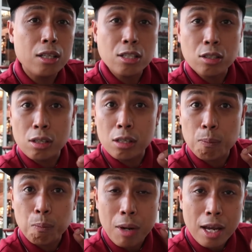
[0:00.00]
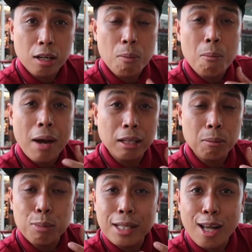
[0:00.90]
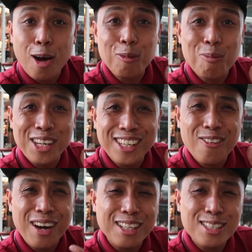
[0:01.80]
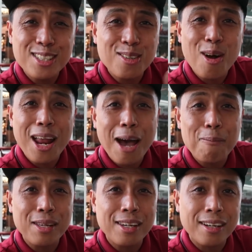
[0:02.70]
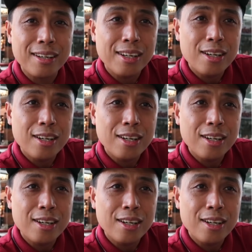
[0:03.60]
this third player might bleed out money while this is all happening.